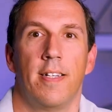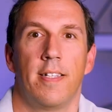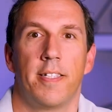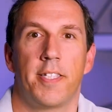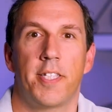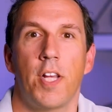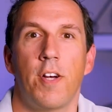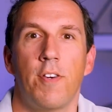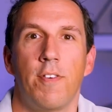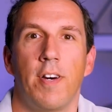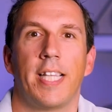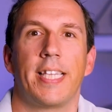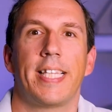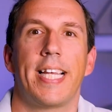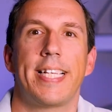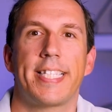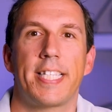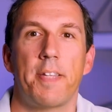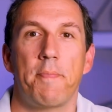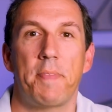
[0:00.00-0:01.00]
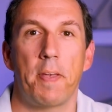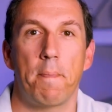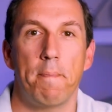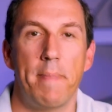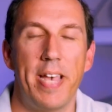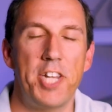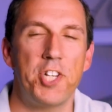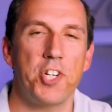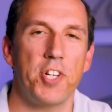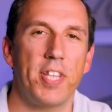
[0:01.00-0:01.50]
So unless something
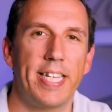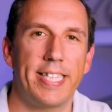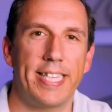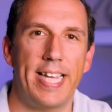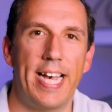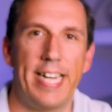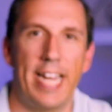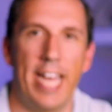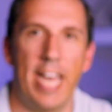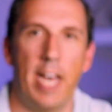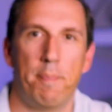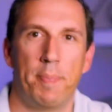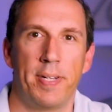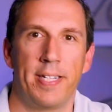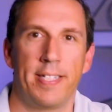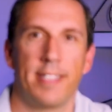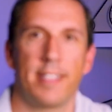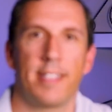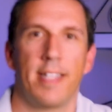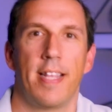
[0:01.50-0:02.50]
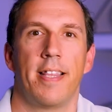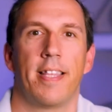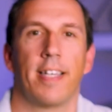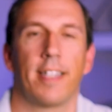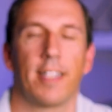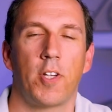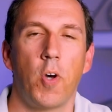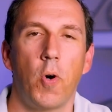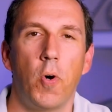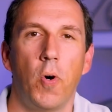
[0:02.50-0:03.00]
major like that happens, the
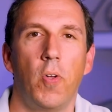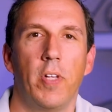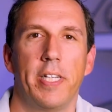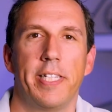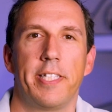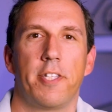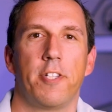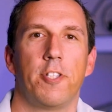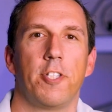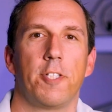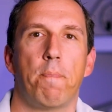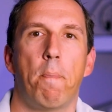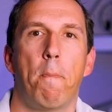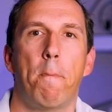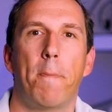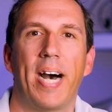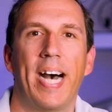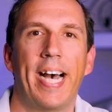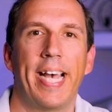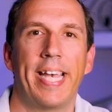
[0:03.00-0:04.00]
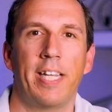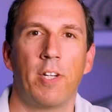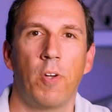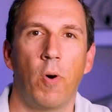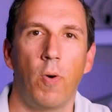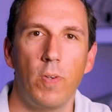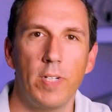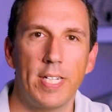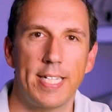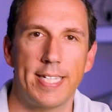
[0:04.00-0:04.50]
goal is to just buy and
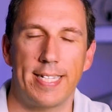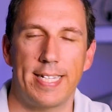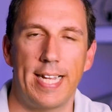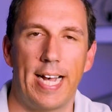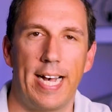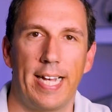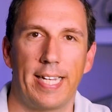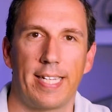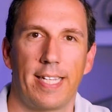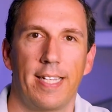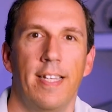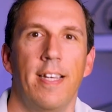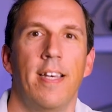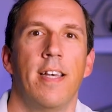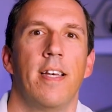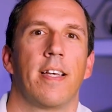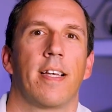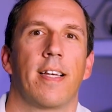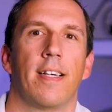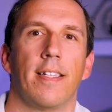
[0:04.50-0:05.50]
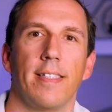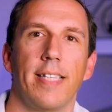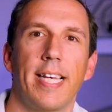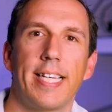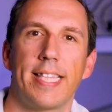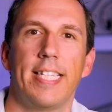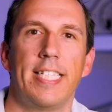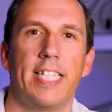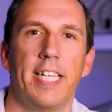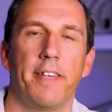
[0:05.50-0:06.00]
hold a stock,
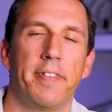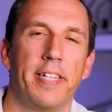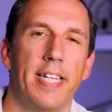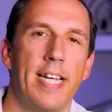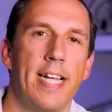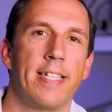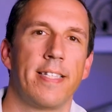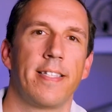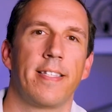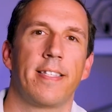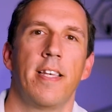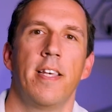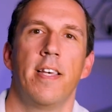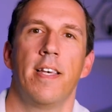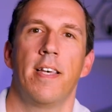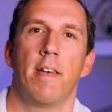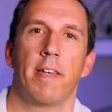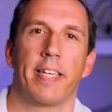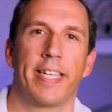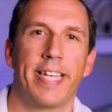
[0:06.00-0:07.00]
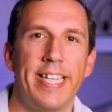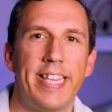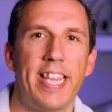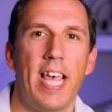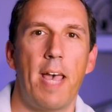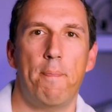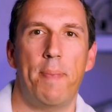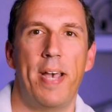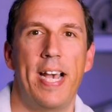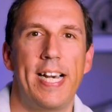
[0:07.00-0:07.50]
collect the dividends, get
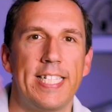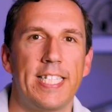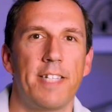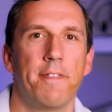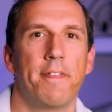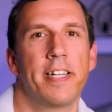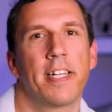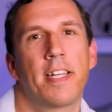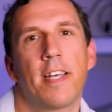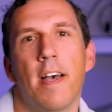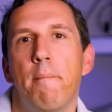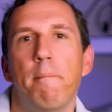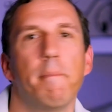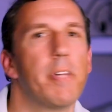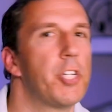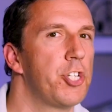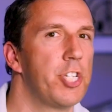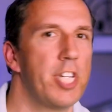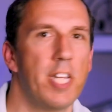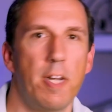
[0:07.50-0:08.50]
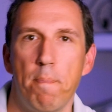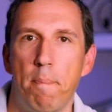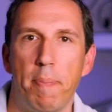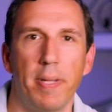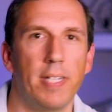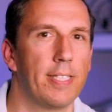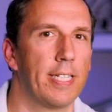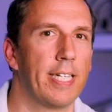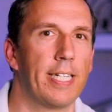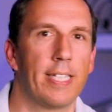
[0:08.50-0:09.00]
that passive income machine
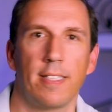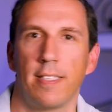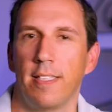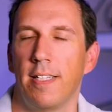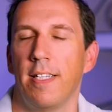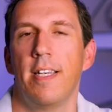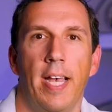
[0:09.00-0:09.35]
building,